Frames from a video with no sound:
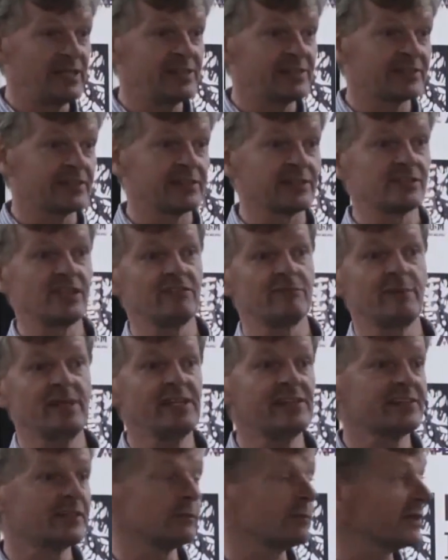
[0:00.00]
the Chief
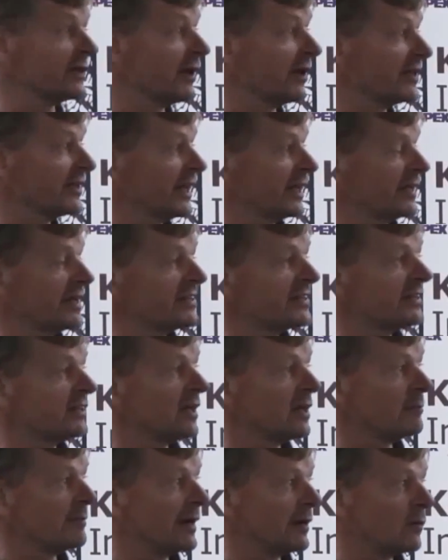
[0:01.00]
Minister was asking
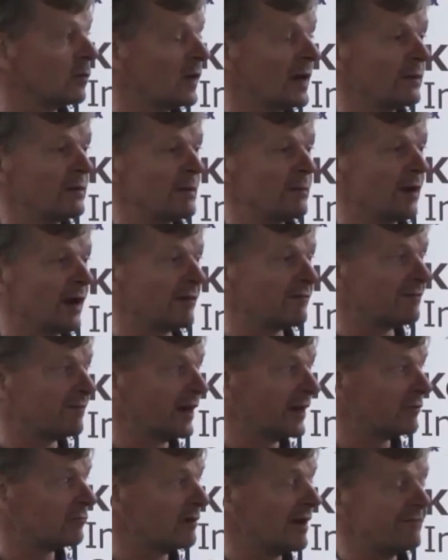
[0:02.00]
yesterday about where we might
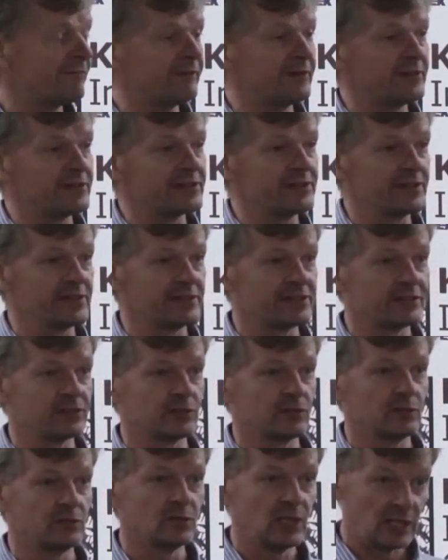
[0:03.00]
find references
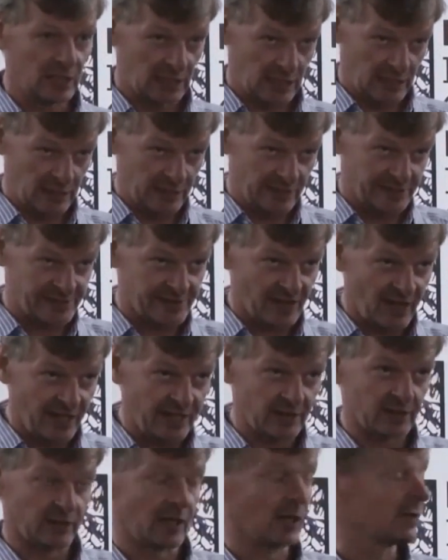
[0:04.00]
to the
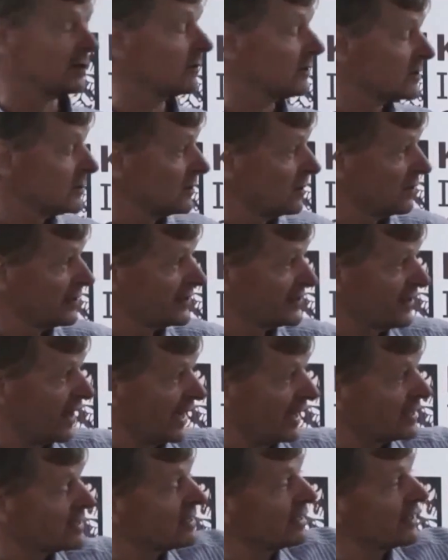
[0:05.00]
site, the Kedah
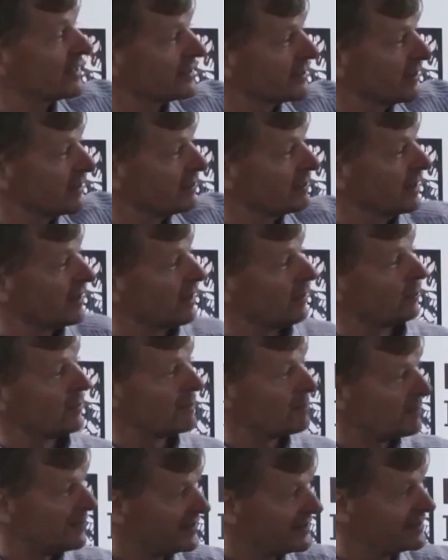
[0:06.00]
site, so
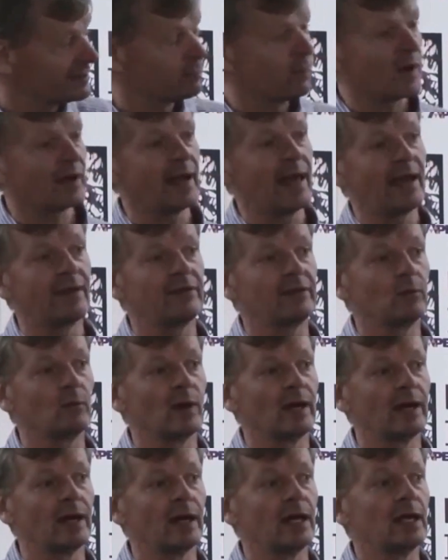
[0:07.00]
this is one area
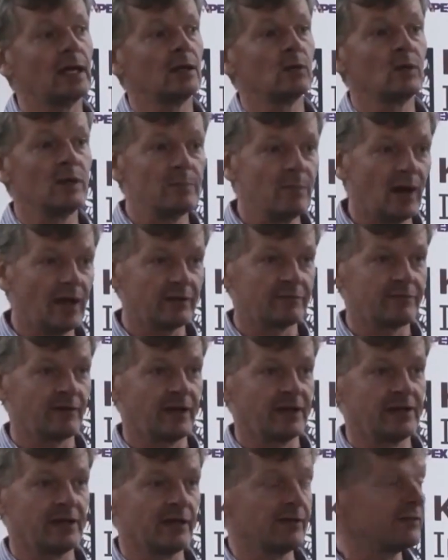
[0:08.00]
where we might
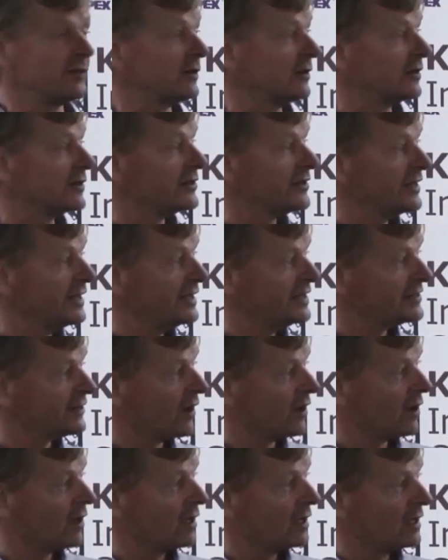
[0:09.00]
find evidence. These
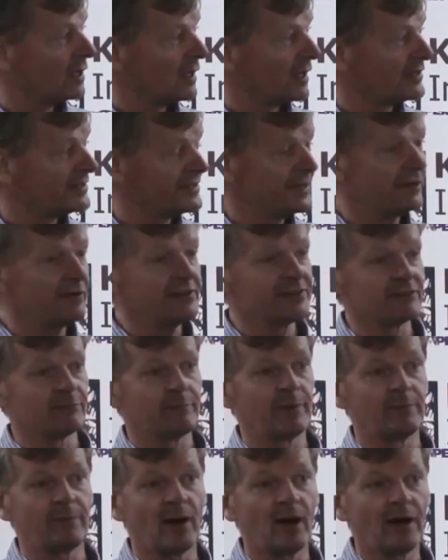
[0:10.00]
are a series
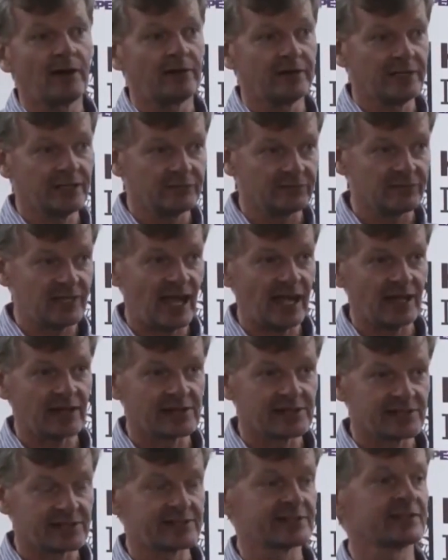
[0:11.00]
of papyri and
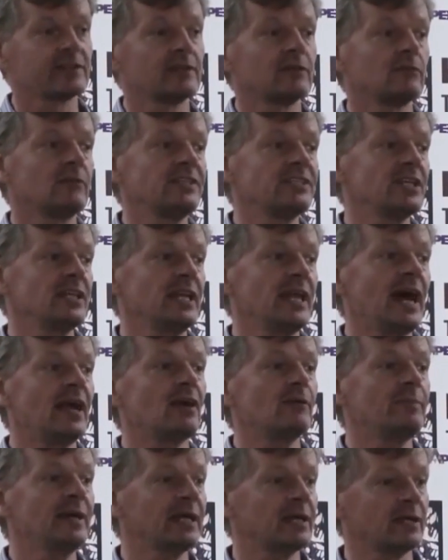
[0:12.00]
texts written in
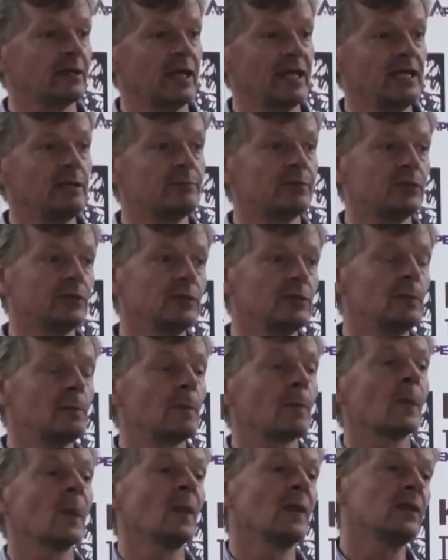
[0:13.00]
Arabic and
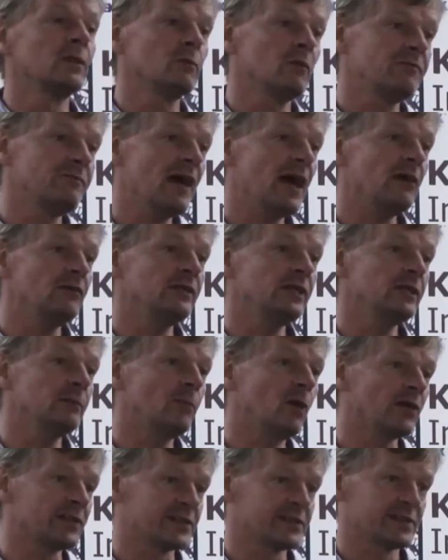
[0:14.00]
Hebrew that were found in
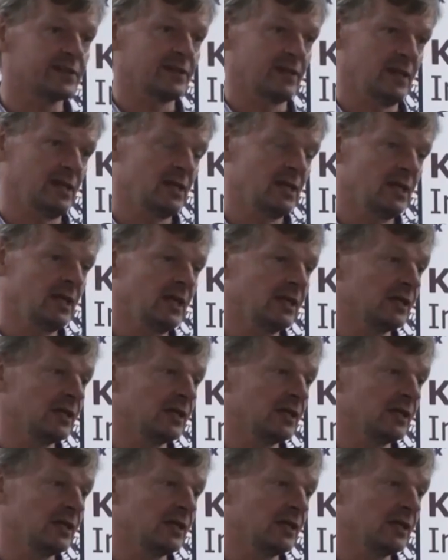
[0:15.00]
a mosque